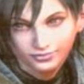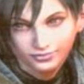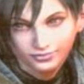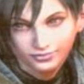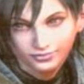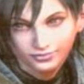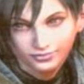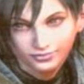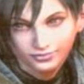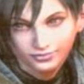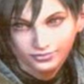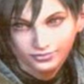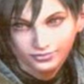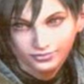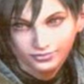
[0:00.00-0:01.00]

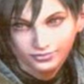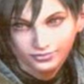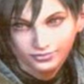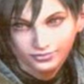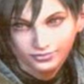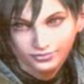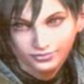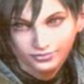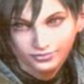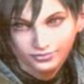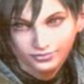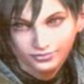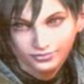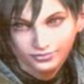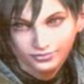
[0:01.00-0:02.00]

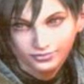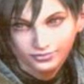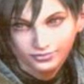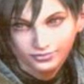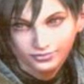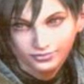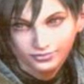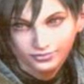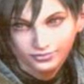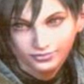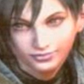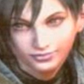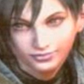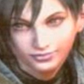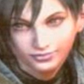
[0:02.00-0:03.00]

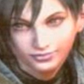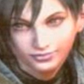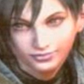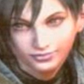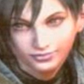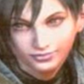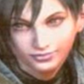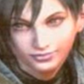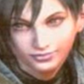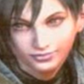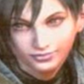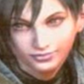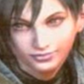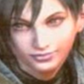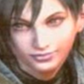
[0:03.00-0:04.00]

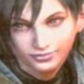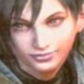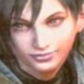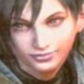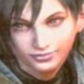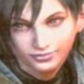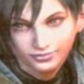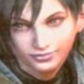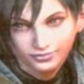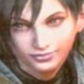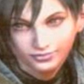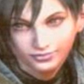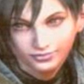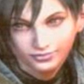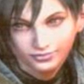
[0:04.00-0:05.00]

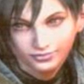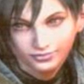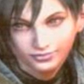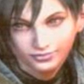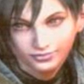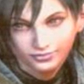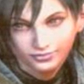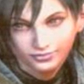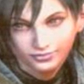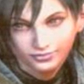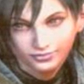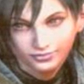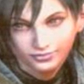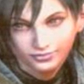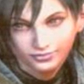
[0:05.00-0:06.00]

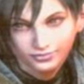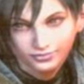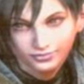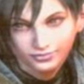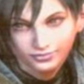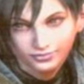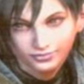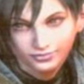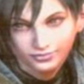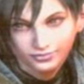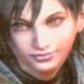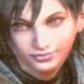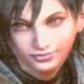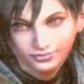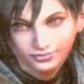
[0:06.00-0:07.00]

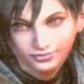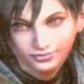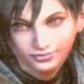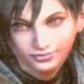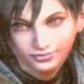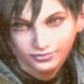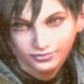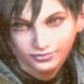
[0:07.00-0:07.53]
This is a still picture; no speech is visible.